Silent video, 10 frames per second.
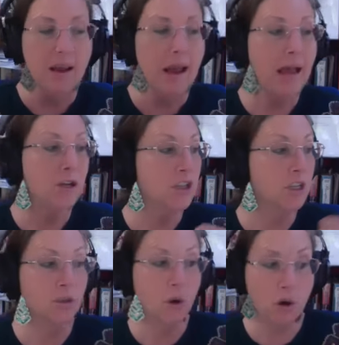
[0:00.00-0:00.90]
and she
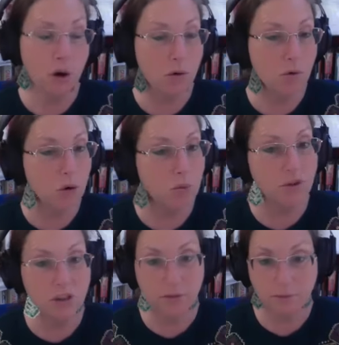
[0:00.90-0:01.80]
started her group
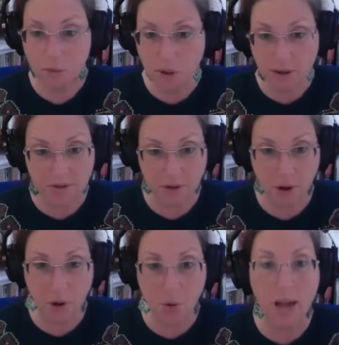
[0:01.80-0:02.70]
just a few months ago,